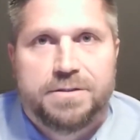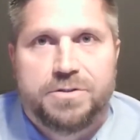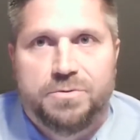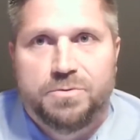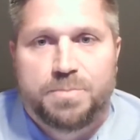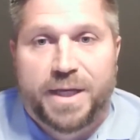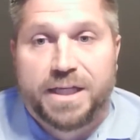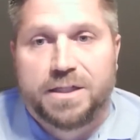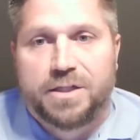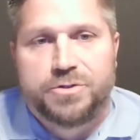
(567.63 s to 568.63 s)
to
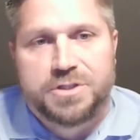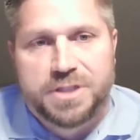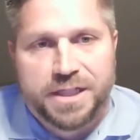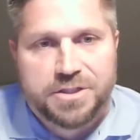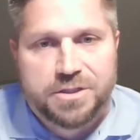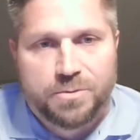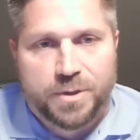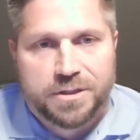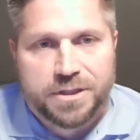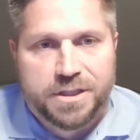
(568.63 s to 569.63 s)
pay close attention to
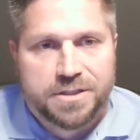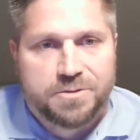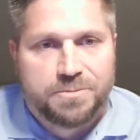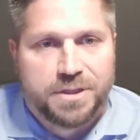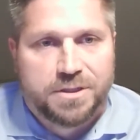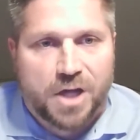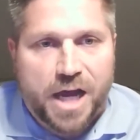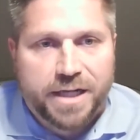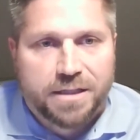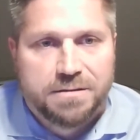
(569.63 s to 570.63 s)
what their kids are being
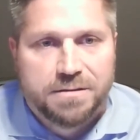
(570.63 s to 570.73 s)
taught,